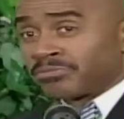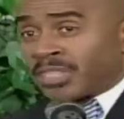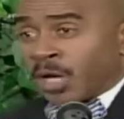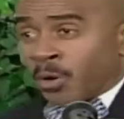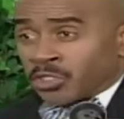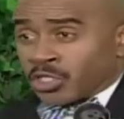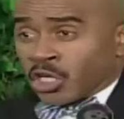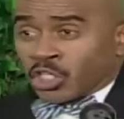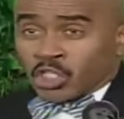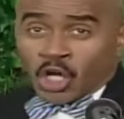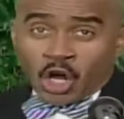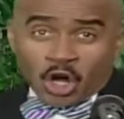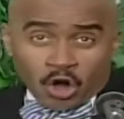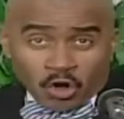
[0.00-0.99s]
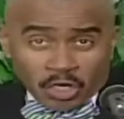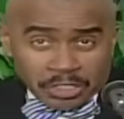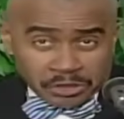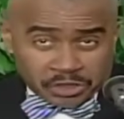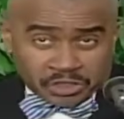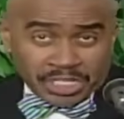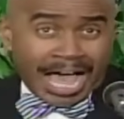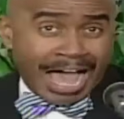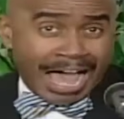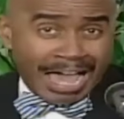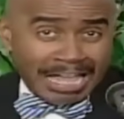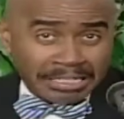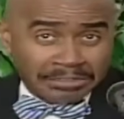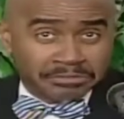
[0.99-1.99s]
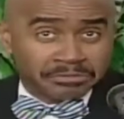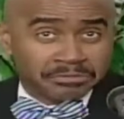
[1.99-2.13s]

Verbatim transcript: There was a girl inside.